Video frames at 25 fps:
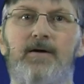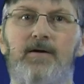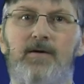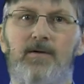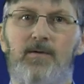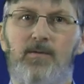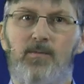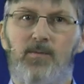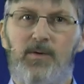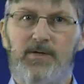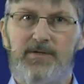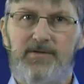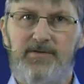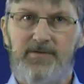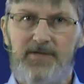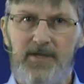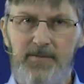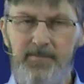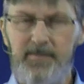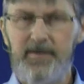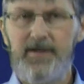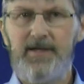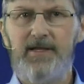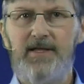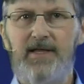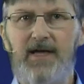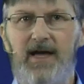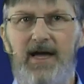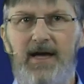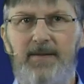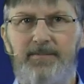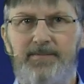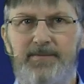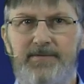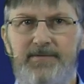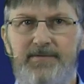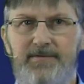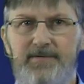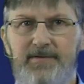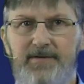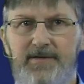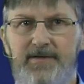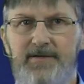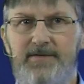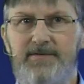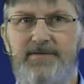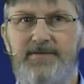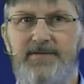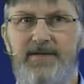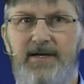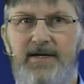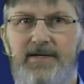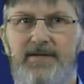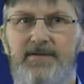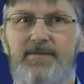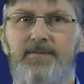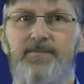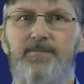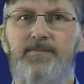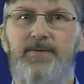What typically happens is that